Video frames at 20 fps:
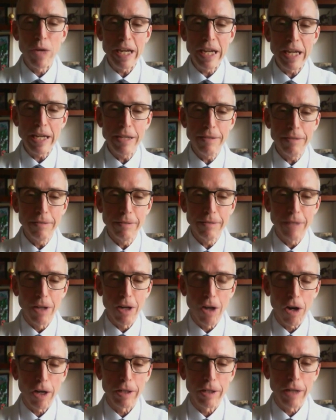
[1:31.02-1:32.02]
we
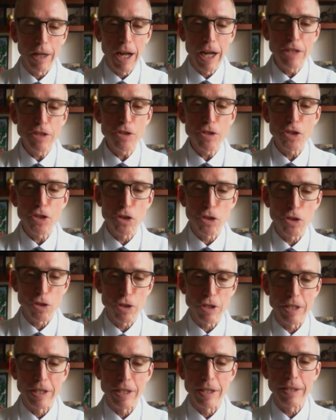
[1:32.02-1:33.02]
are
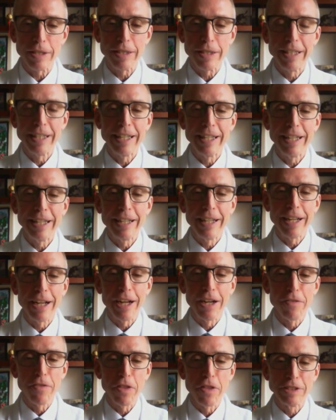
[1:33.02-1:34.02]
uncertain
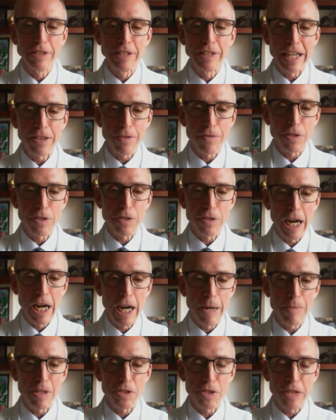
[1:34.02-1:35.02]
of the length of
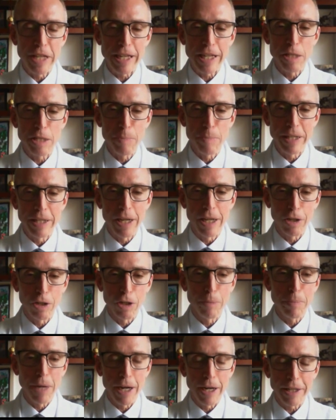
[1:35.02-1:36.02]
time this tick has been on
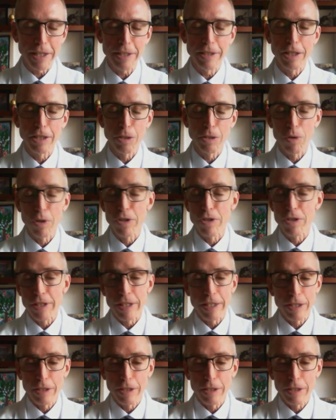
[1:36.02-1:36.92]
our body, in other words, it